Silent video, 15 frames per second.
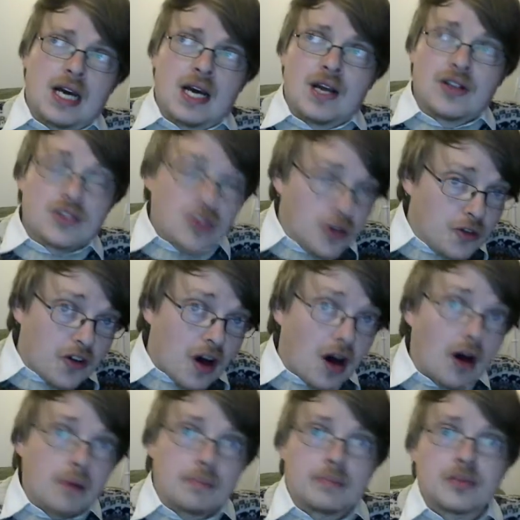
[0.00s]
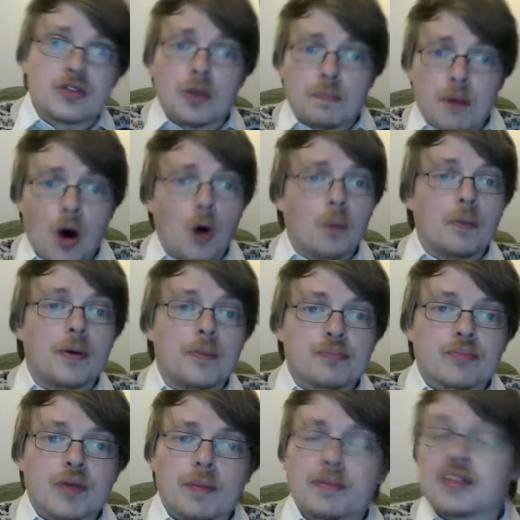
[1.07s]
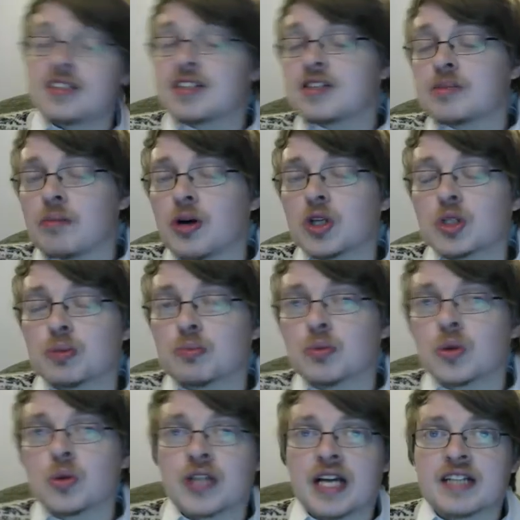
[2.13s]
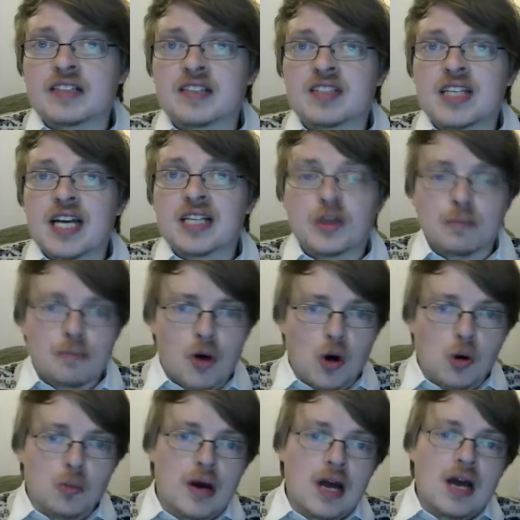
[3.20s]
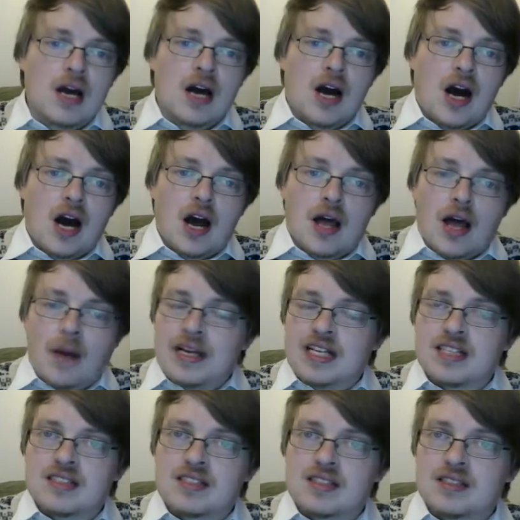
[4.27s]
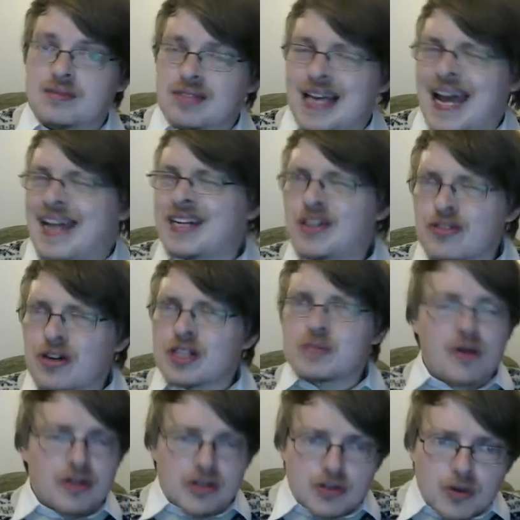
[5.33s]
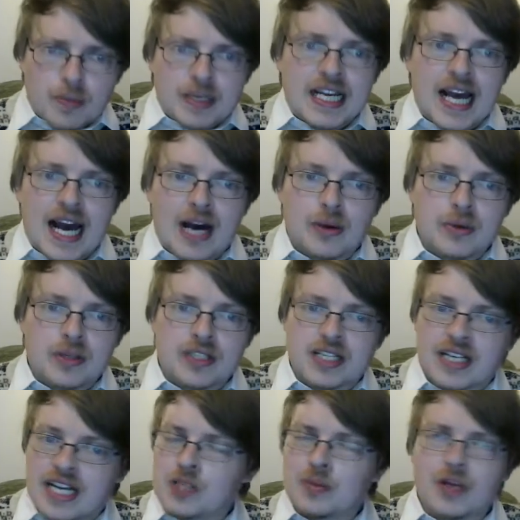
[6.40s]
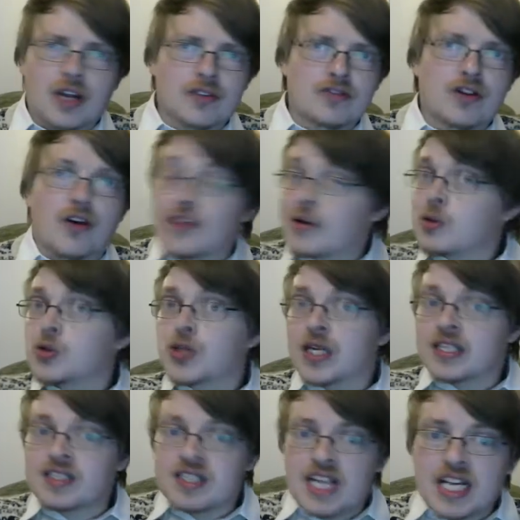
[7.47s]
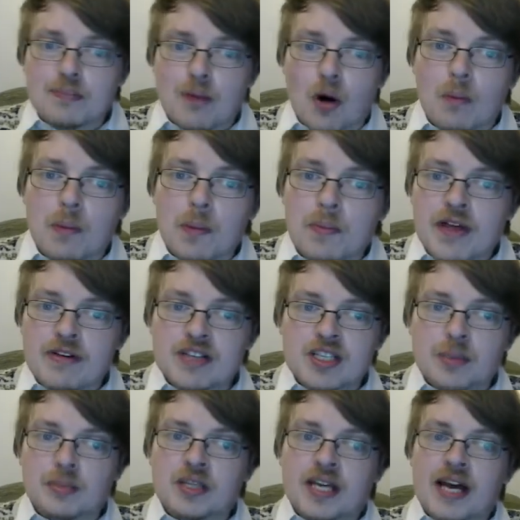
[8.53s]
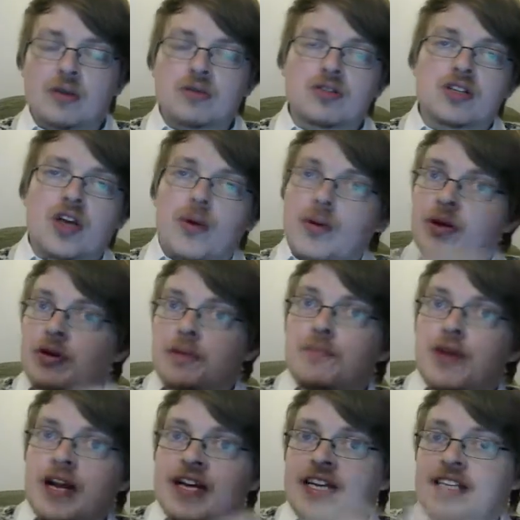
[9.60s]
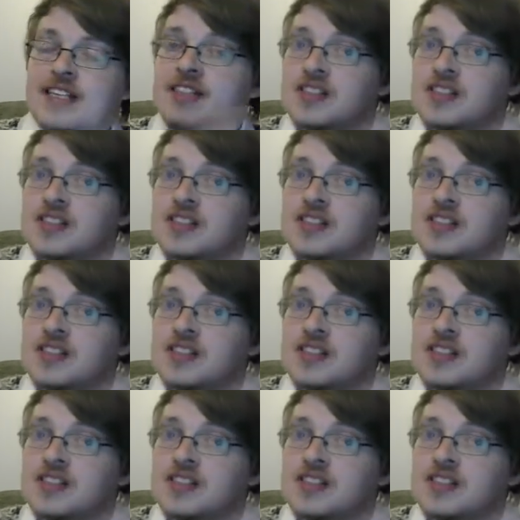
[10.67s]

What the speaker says: So far, so pulp, but this is much more than standard pulp. I mean, it's Edgar Rice Burroughs, Robert E. Howard, and H.P. Lovecraft, they all transcend pulp, but there is something else going on in Brackett that is